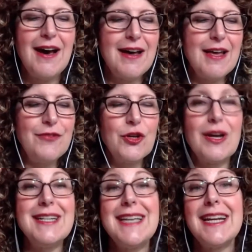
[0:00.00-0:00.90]
if you're a
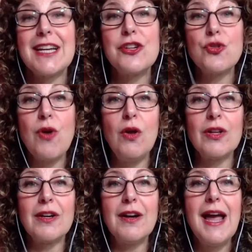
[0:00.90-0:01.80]
data
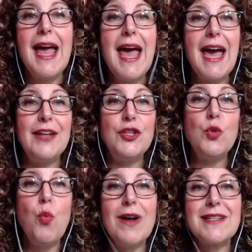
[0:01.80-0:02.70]
controller and you
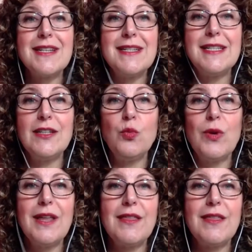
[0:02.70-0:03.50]
want to deal with